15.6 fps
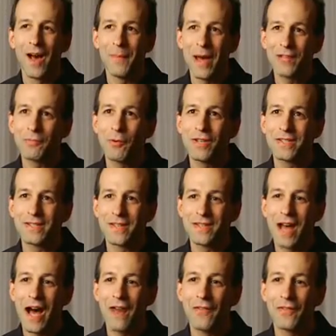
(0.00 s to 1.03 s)
Uh, matrimony is a
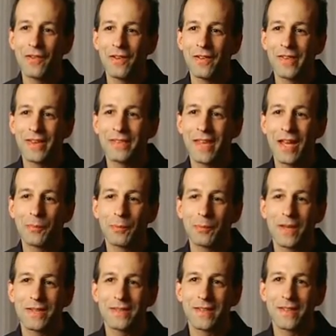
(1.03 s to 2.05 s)
novel that takes
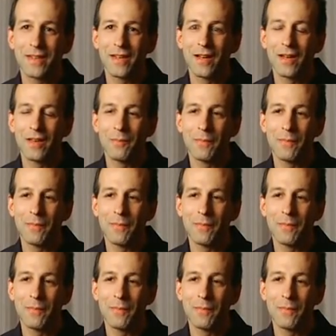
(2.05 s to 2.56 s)
place in the